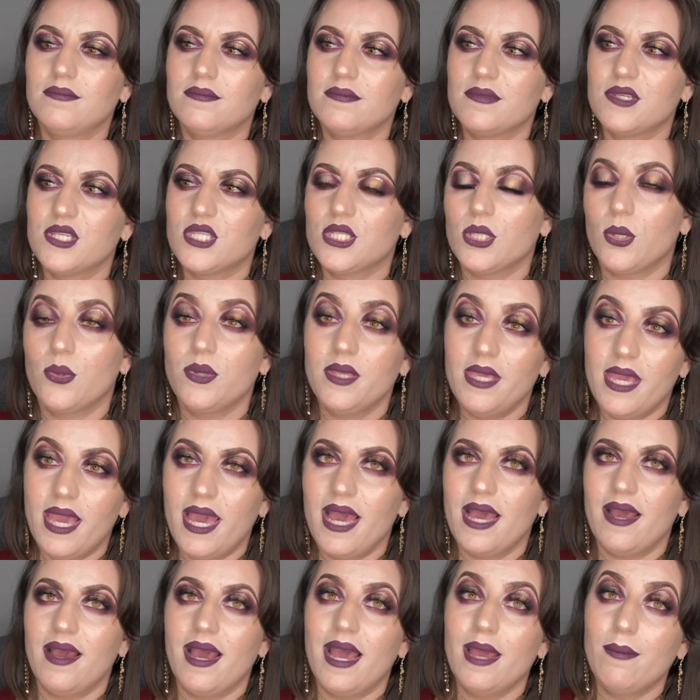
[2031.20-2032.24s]
So yeah,
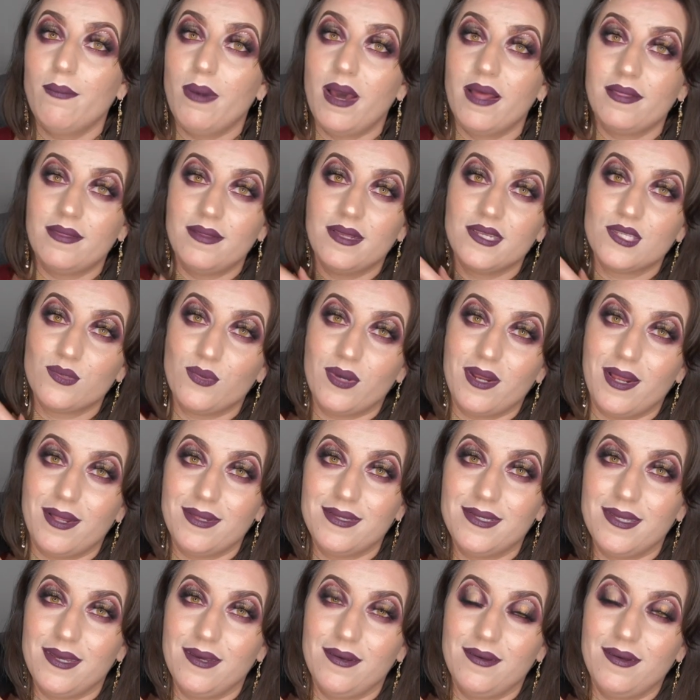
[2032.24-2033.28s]
I bought this one on
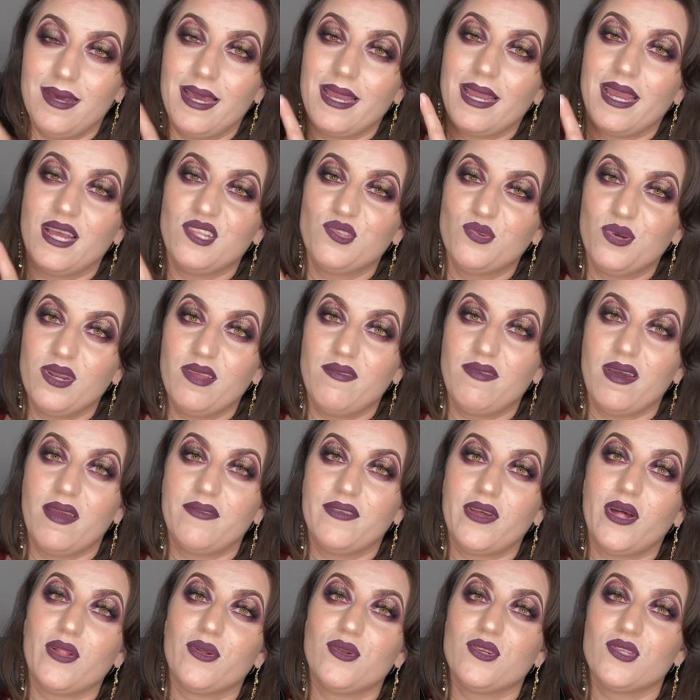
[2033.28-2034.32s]
sale. I got
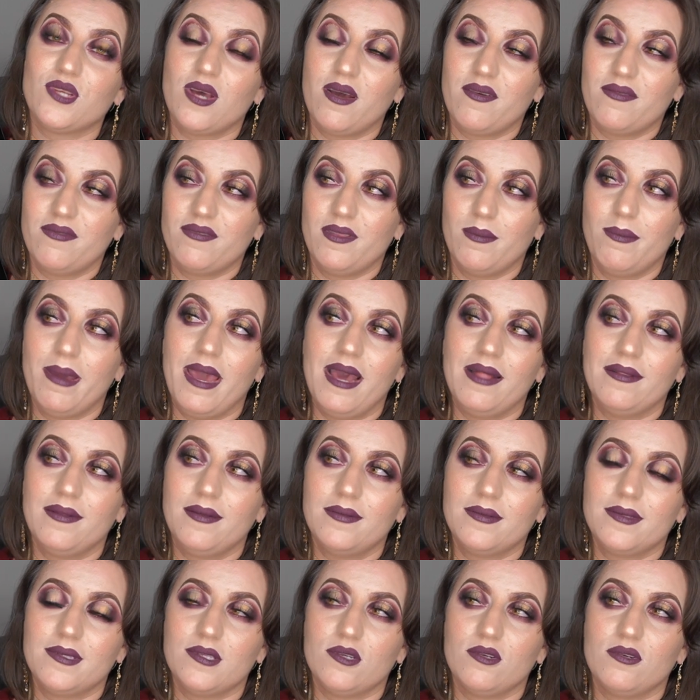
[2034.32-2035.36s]
$25 off the palette,
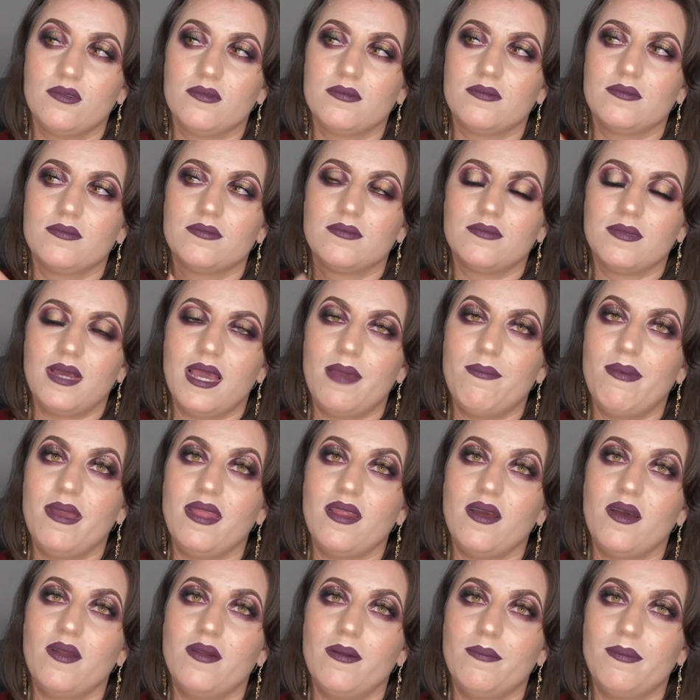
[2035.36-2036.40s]
so I paid
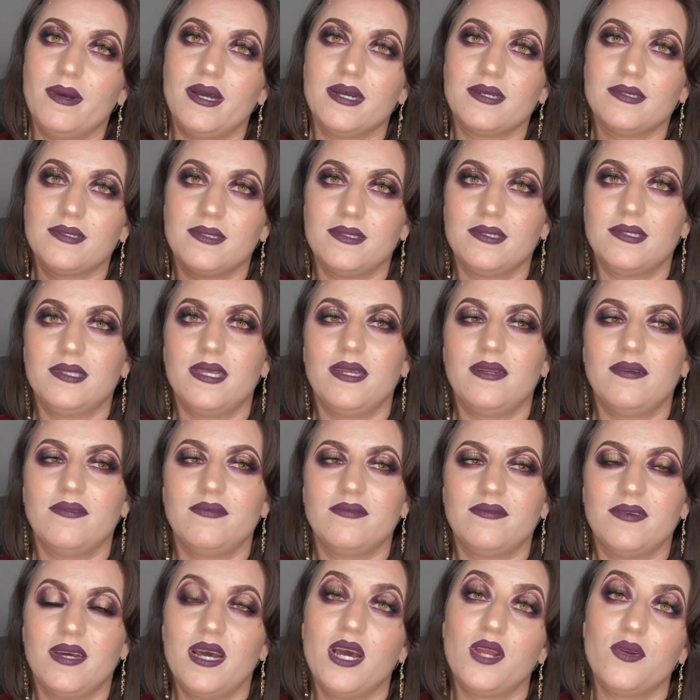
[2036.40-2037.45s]
$100 instead of
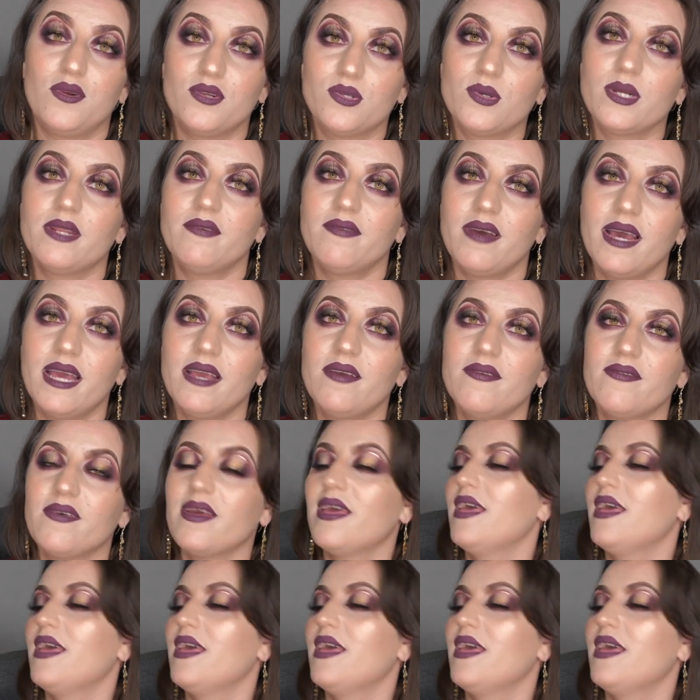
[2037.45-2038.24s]
$125.